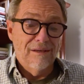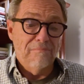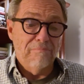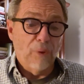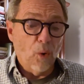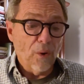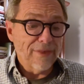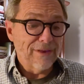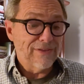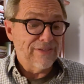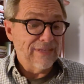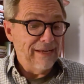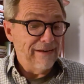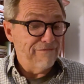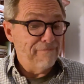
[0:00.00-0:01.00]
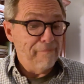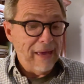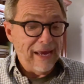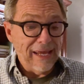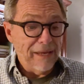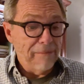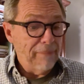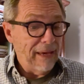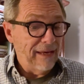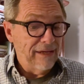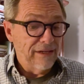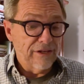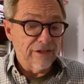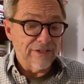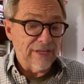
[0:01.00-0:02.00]
bore the sin of many and made
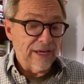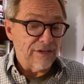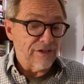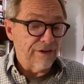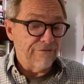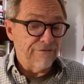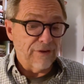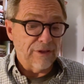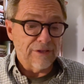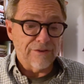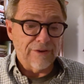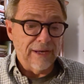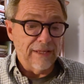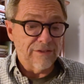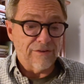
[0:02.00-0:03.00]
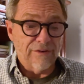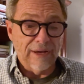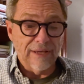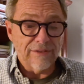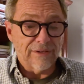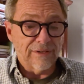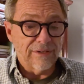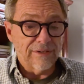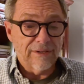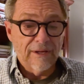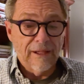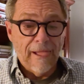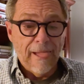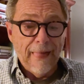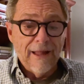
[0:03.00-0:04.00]
intercession for the transgressors.
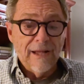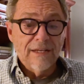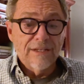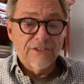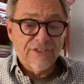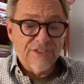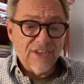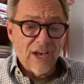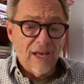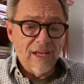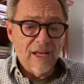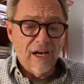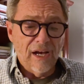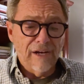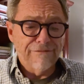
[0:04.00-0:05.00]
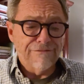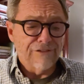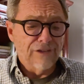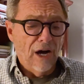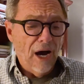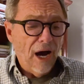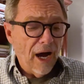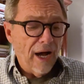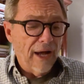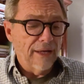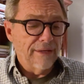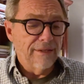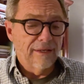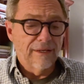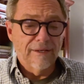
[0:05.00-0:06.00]
Son of
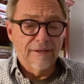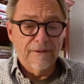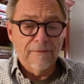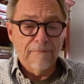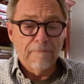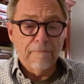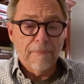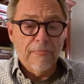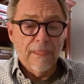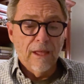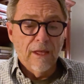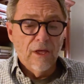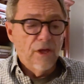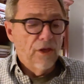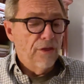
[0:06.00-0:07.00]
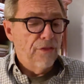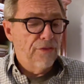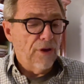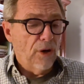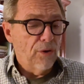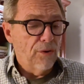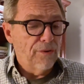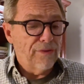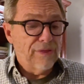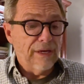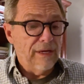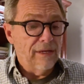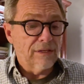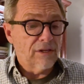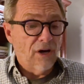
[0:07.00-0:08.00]
God, though
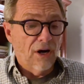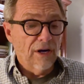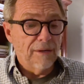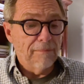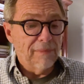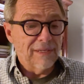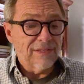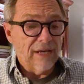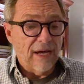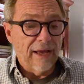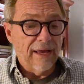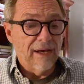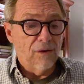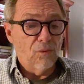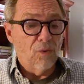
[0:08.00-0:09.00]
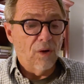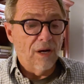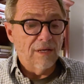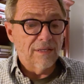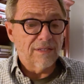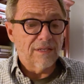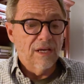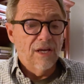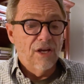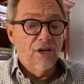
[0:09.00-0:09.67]
the incarnate Messiah was,